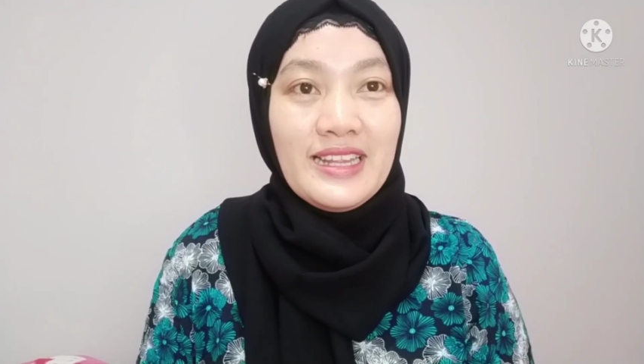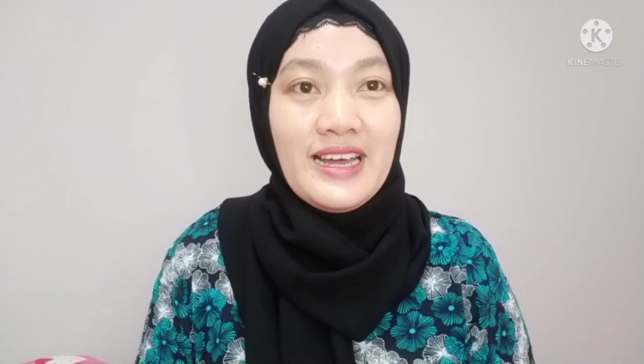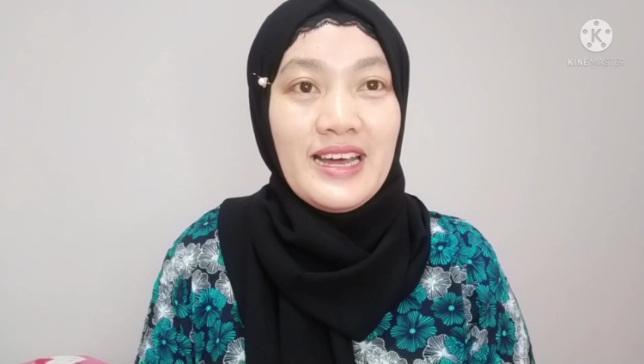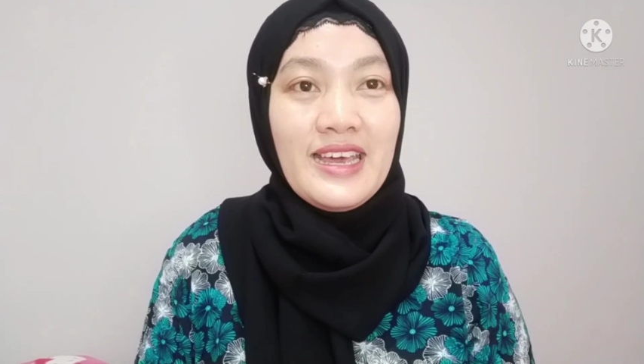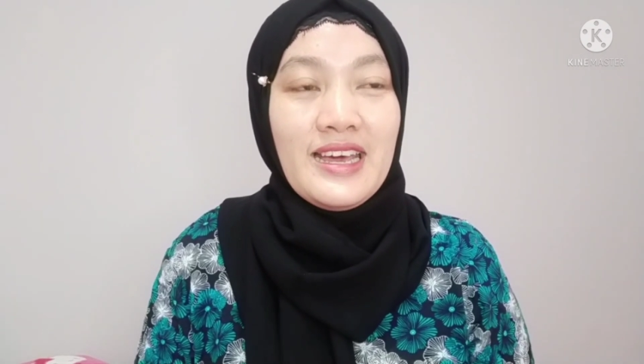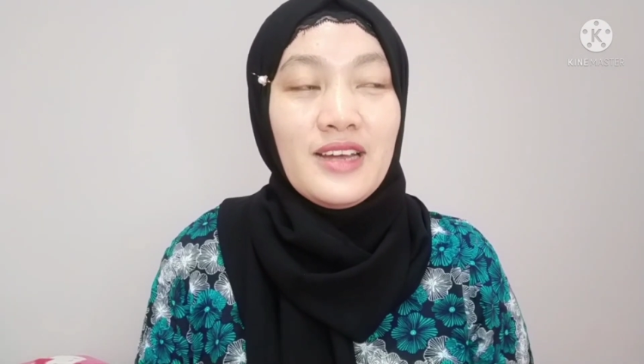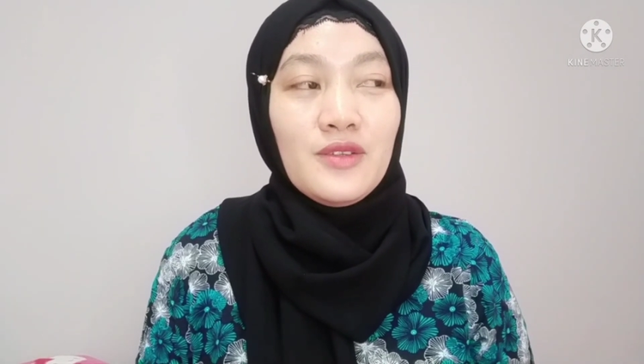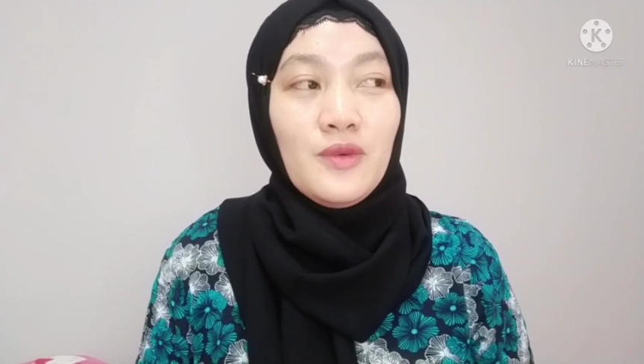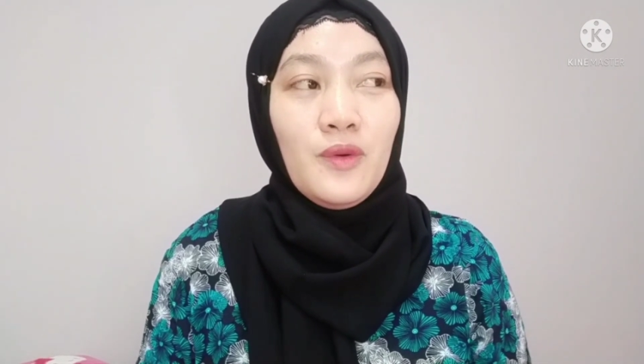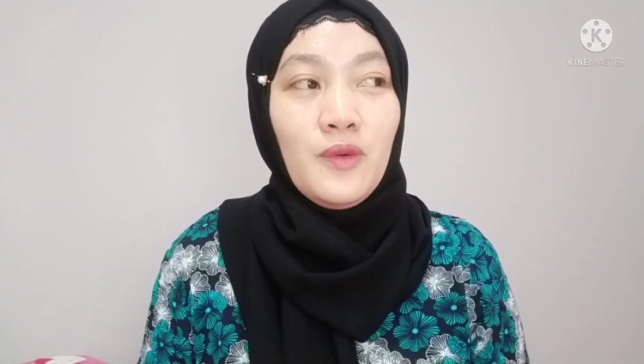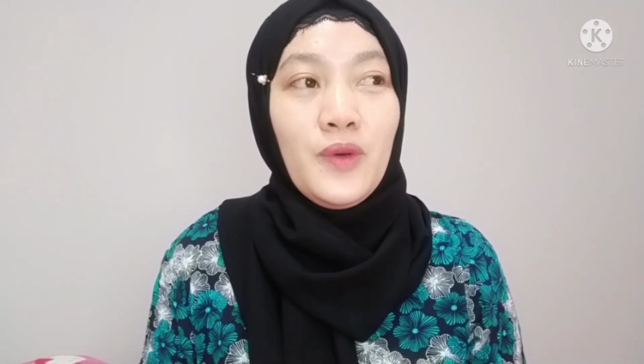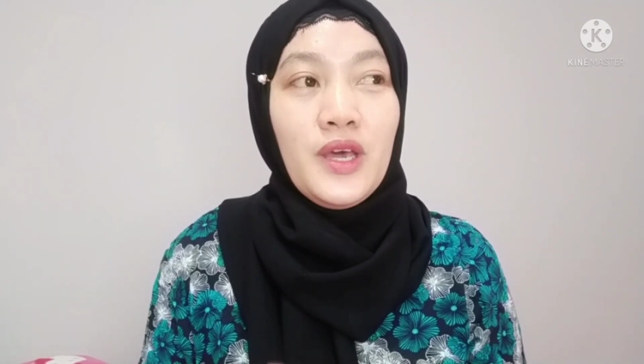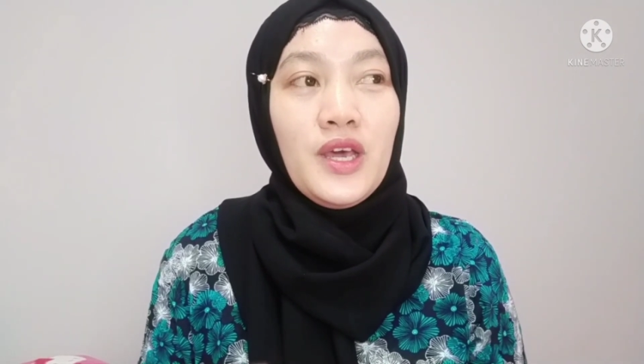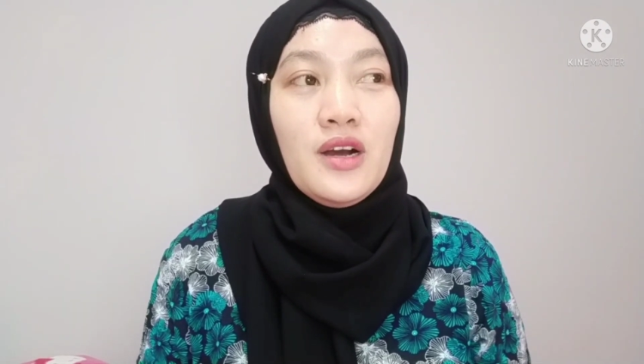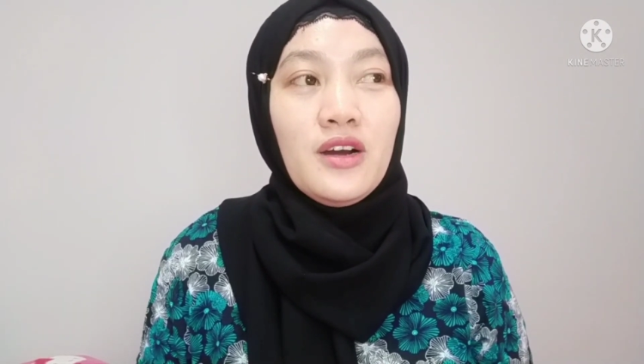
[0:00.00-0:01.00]
Ayan,
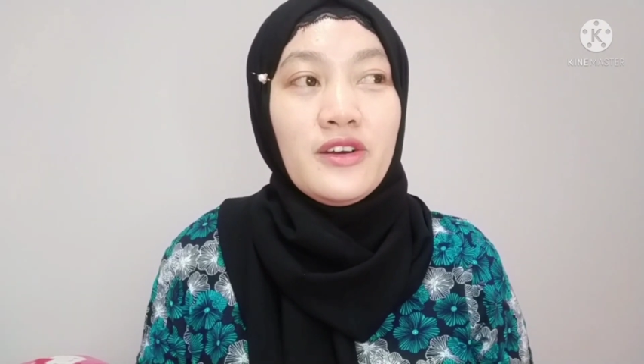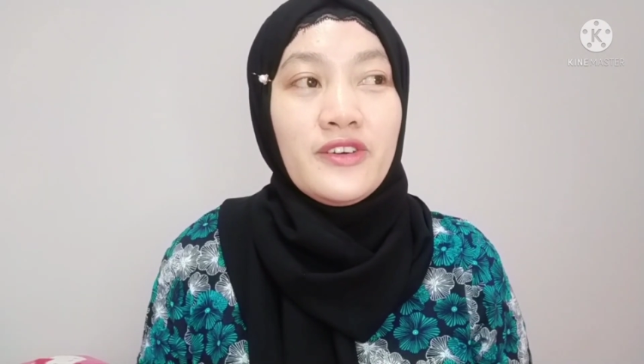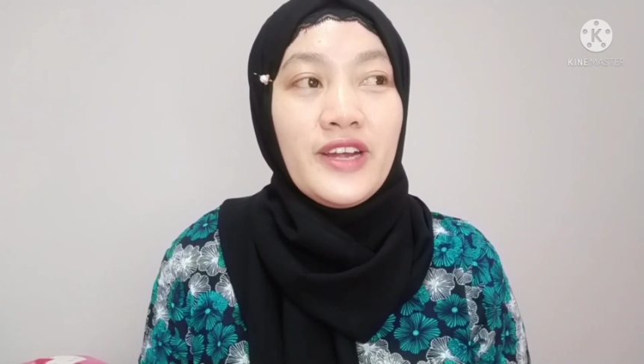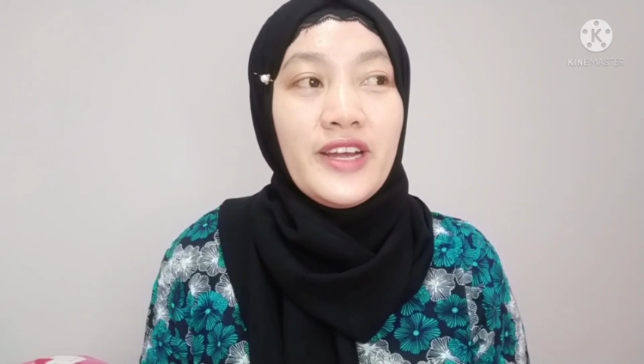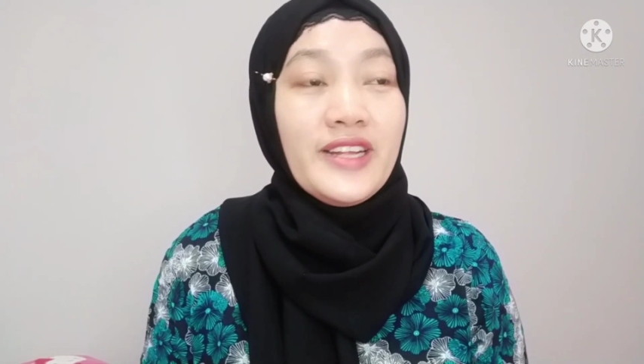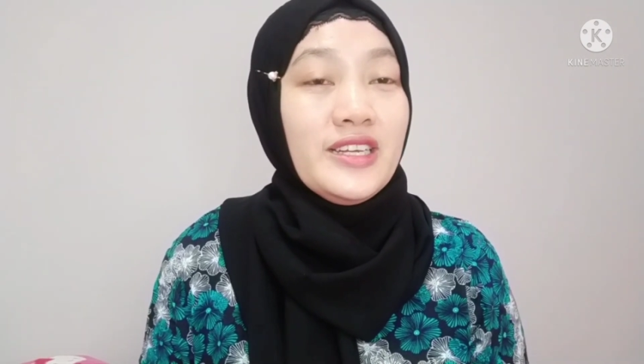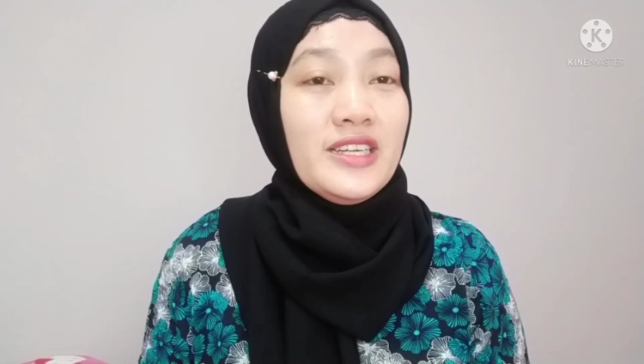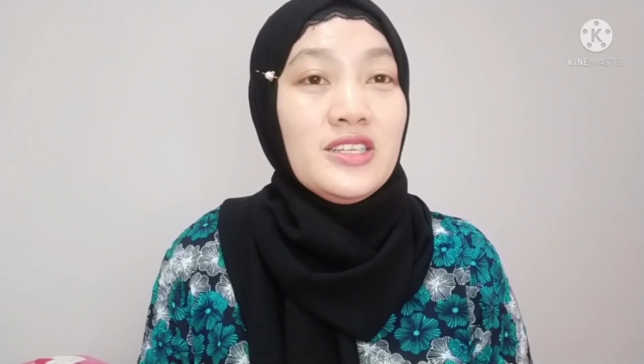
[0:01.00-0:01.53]
we already